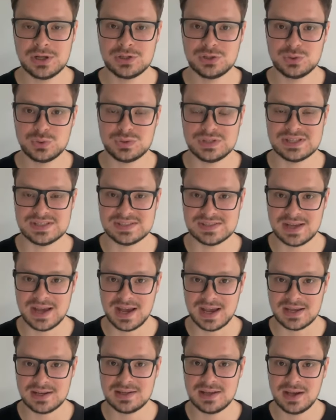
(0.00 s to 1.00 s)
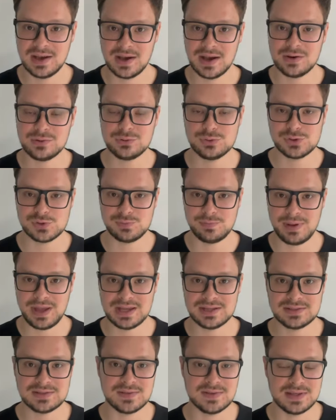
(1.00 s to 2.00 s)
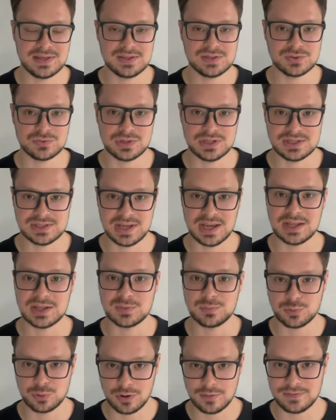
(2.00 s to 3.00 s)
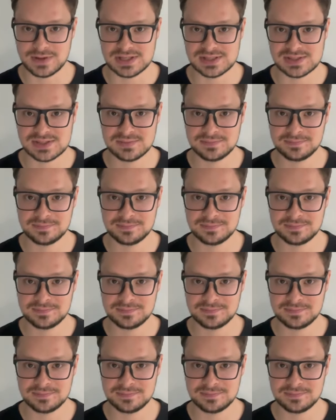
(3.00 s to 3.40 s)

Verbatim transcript: to decide how to spend these retained profits.